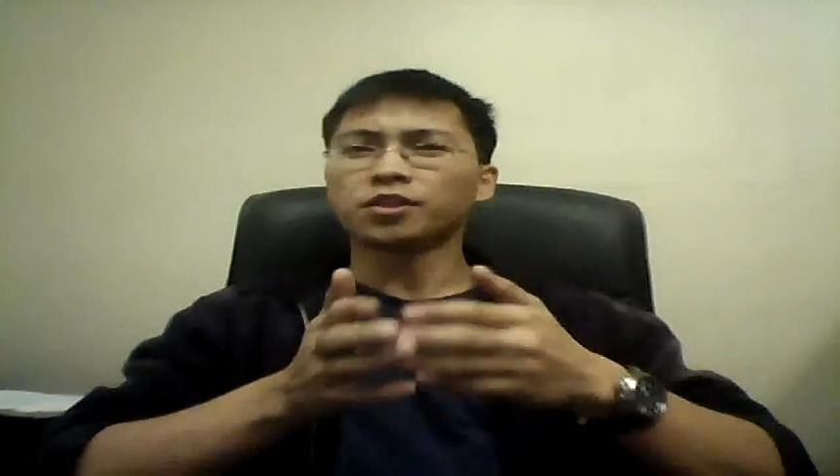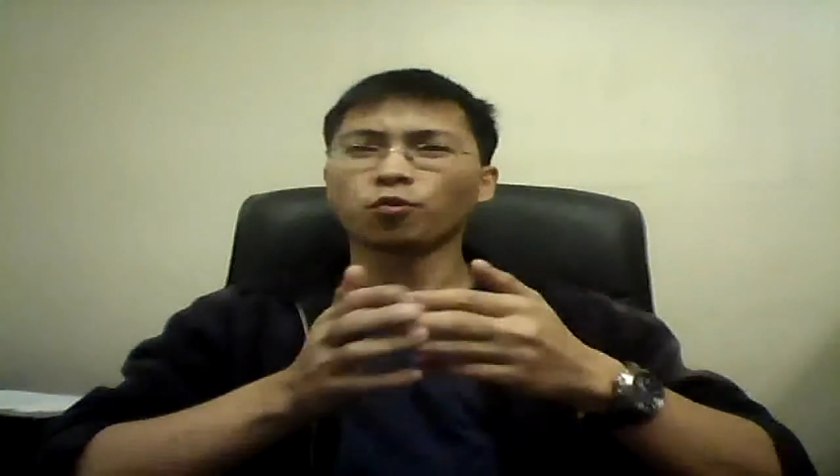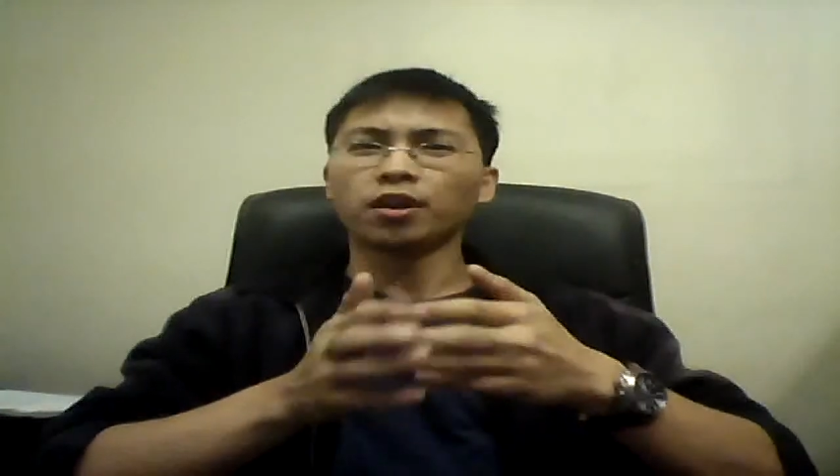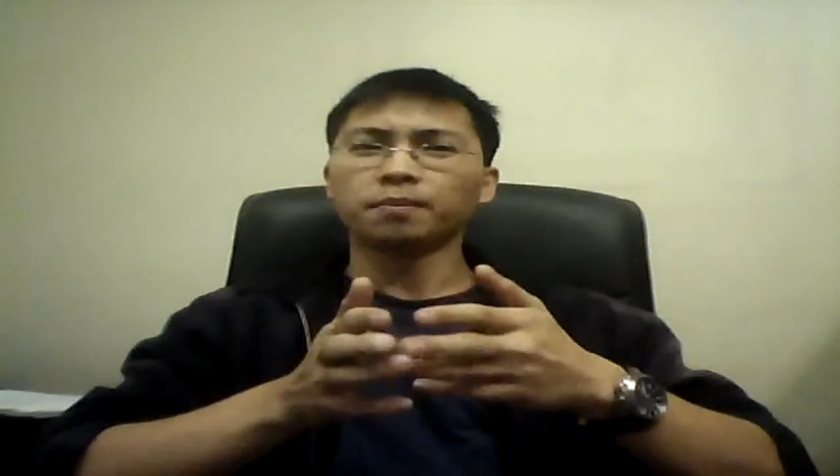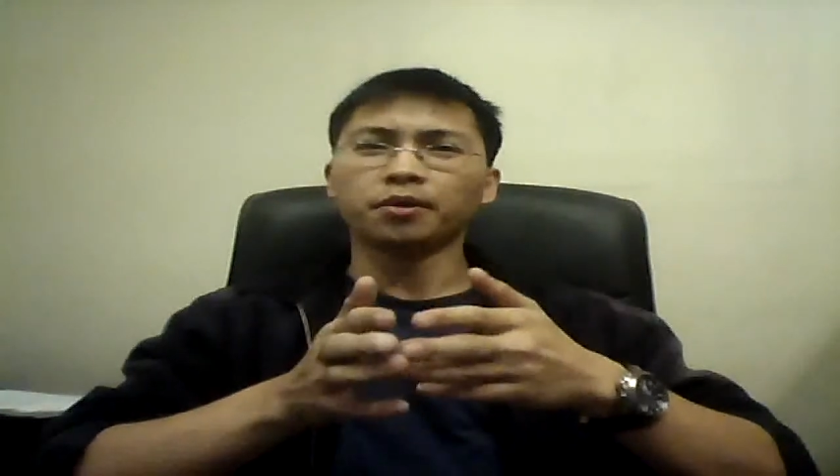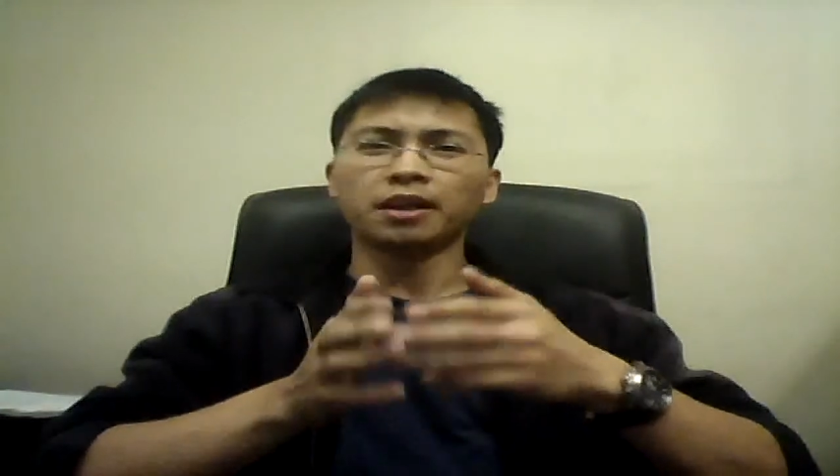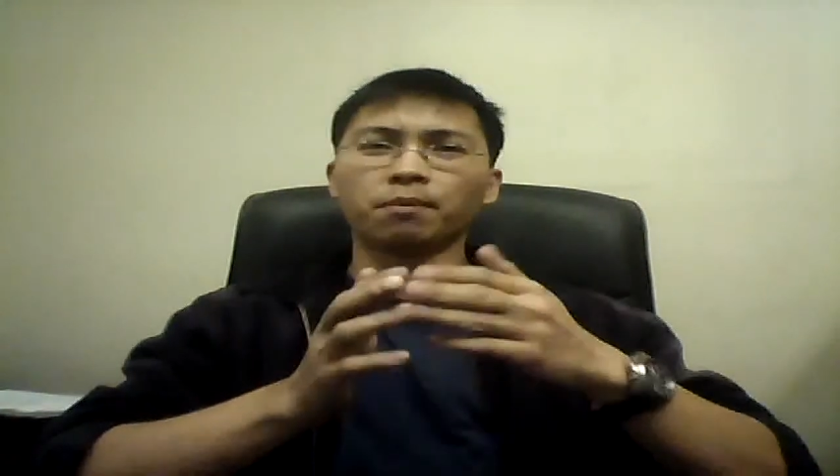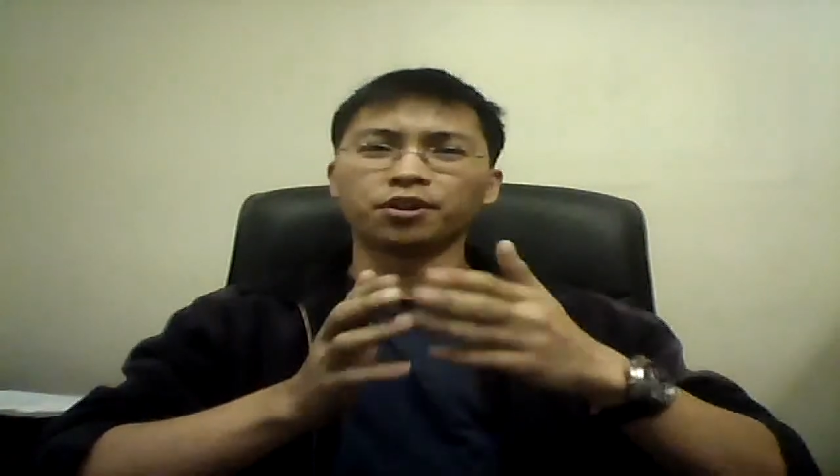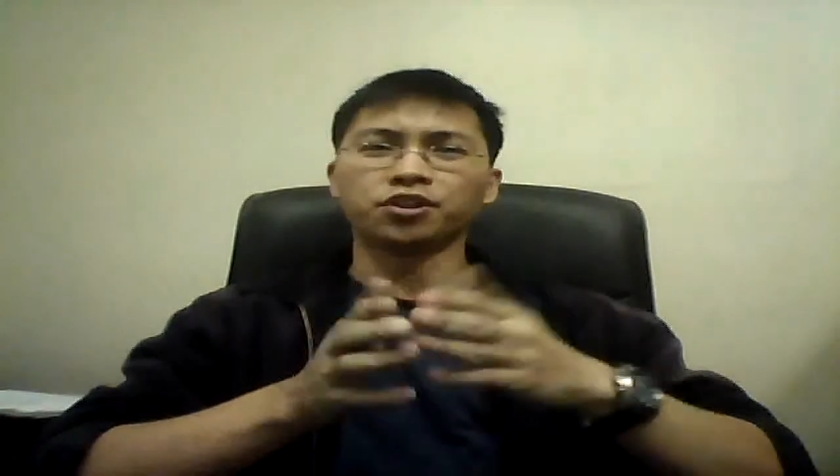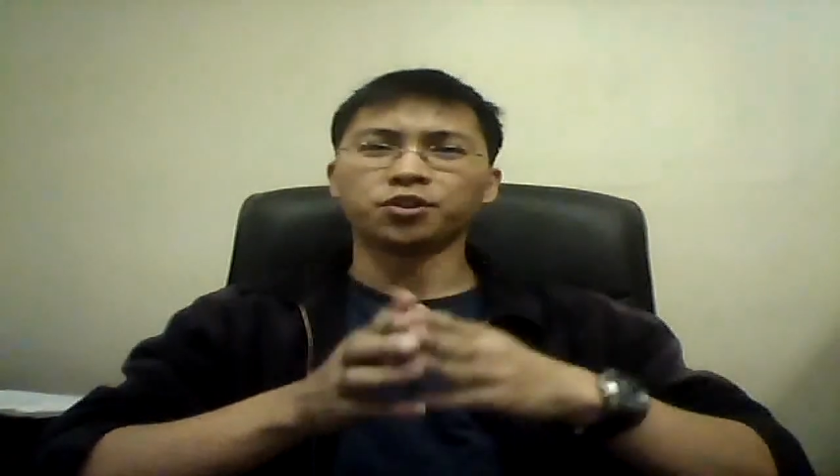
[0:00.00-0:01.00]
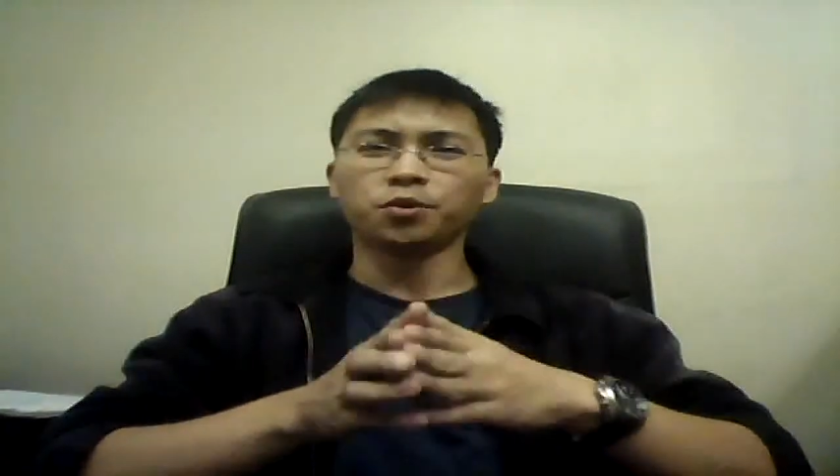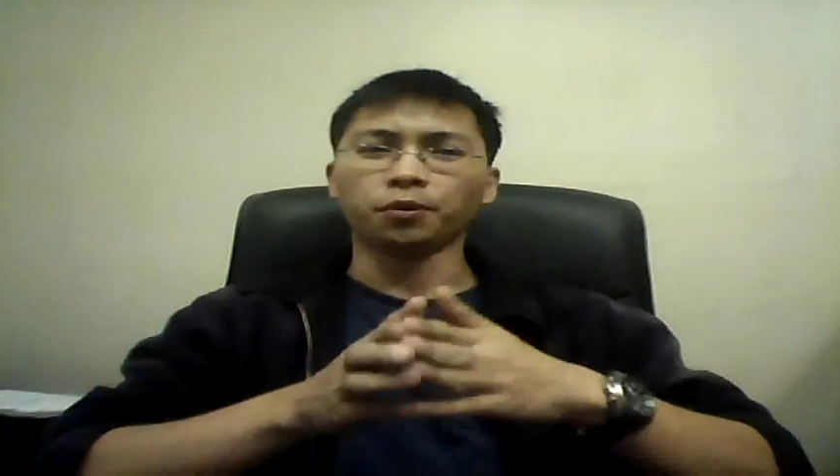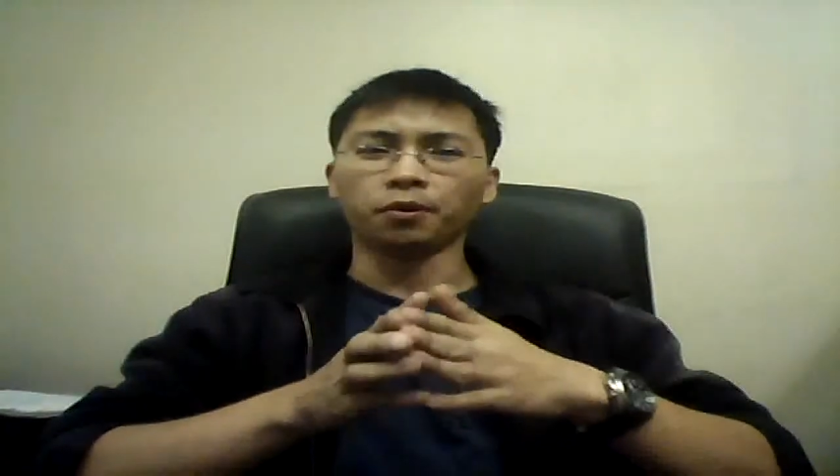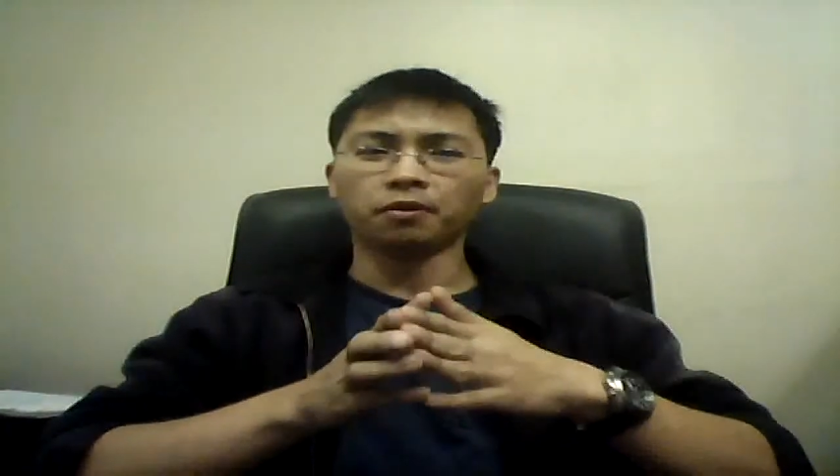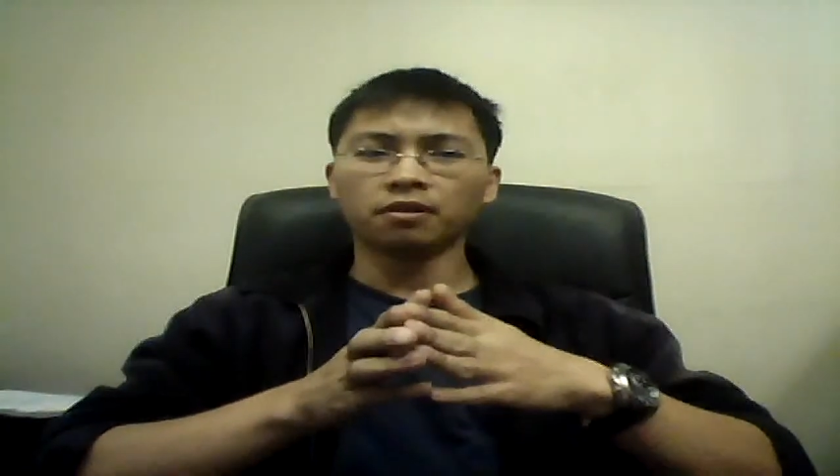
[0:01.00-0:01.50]
credibility much
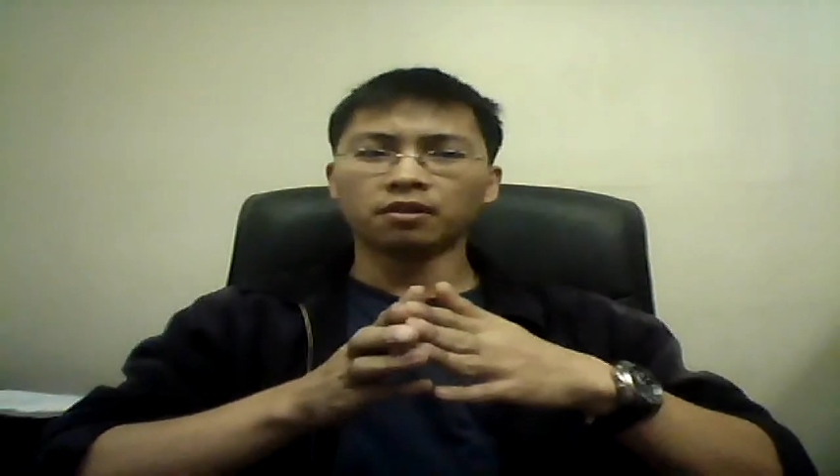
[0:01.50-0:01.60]
sooner